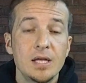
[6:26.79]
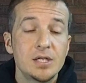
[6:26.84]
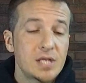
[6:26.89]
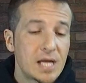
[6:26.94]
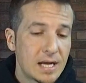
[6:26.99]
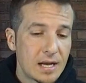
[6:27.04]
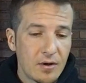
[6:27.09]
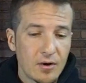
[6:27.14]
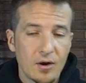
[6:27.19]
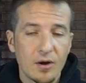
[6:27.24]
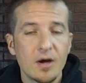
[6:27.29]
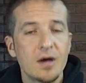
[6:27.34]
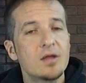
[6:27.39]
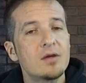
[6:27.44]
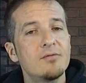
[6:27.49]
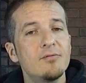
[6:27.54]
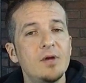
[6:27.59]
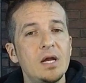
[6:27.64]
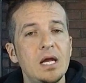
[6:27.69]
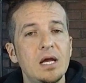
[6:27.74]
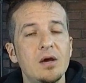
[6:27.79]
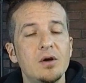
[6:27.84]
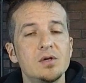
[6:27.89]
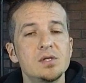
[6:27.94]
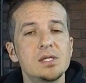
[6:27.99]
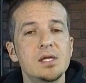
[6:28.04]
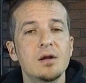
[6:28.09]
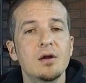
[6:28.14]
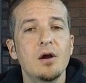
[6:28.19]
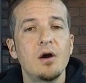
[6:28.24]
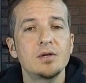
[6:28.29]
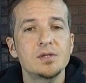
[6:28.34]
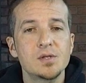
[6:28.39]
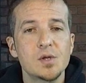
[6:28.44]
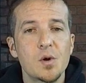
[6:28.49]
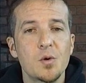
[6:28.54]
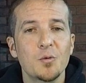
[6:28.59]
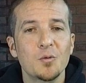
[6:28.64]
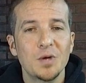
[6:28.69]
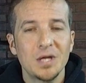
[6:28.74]
Check out our other videos that are
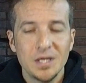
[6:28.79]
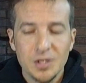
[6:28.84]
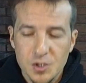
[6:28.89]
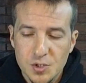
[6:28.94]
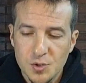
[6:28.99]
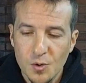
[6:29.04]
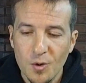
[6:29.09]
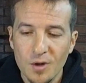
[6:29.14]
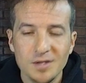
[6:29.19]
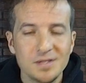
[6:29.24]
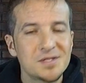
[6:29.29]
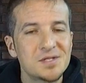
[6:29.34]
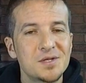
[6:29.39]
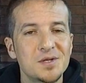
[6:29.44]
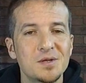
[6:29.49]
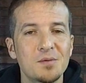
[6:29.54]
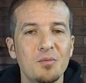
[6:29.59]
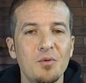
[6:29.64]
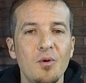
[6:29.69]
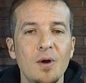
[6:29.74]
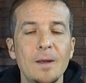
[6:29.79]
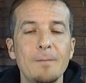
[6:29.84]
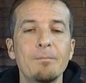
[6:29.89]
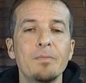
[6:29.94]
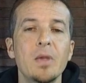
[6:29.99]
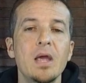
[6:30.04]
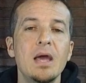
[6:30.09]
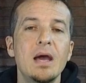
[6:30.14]
also really short and to the point.